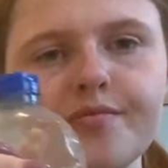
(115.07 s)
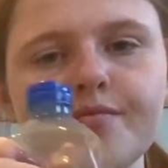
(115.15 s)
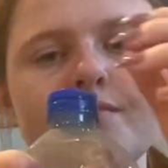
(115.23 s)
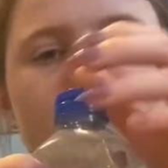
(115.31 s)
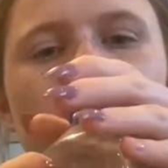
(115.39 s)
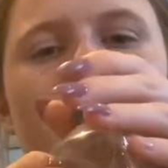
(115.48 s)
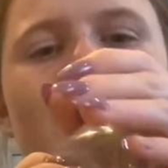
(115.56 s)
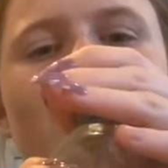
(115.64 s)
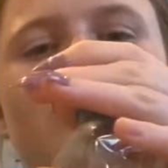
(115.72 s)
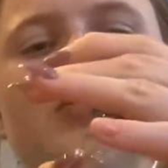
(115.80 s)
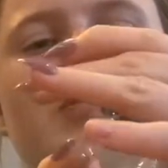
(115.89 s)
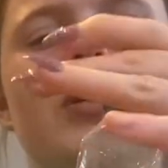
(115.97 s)
Not
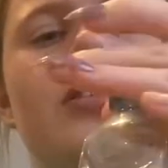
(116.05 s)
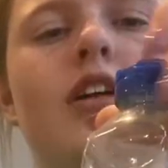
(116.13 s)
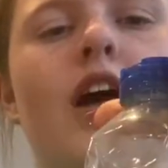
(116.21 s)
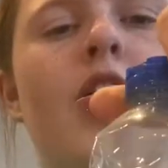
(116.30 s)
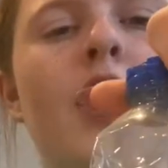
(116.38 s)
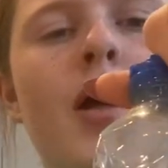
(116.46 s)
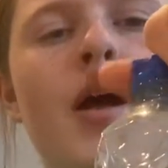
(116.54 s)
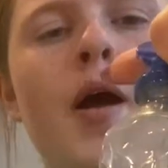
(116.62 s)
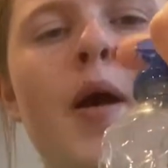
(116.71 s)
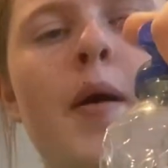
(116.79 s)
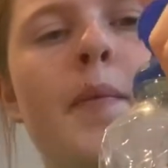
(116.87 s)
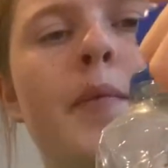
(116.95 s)
melted butter.
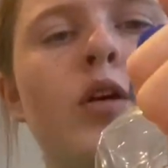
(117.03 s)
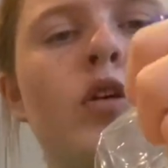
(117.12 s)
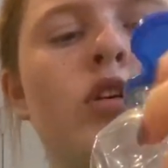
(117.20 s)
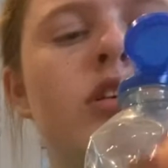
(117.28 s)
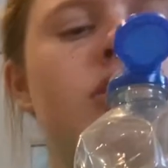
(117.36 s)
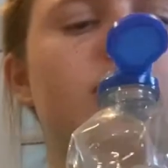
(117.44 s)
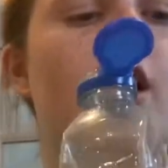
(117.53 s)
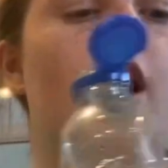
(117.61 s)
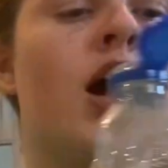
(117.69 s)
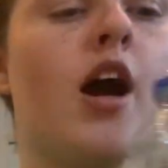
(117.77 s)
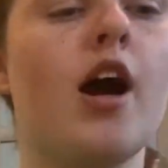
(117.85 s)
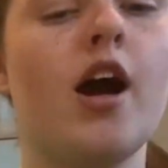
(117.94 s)
Because
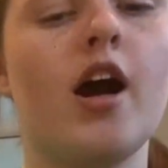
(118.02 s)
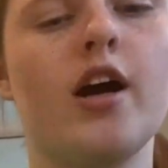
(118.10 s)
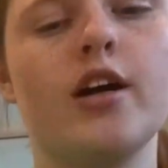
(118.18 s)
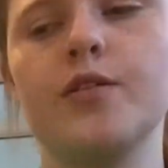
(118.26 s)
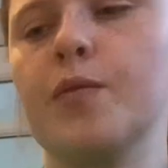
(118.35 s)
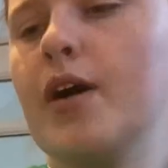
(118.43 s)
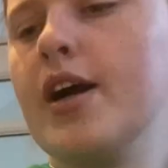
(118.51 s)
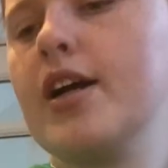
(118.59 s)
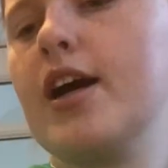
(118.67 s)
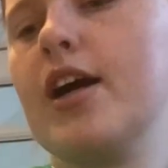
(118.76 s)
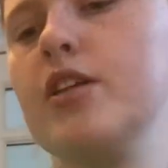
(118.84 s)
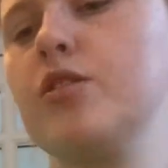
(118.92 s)
why
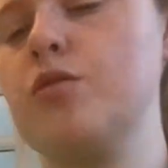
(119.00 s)
I do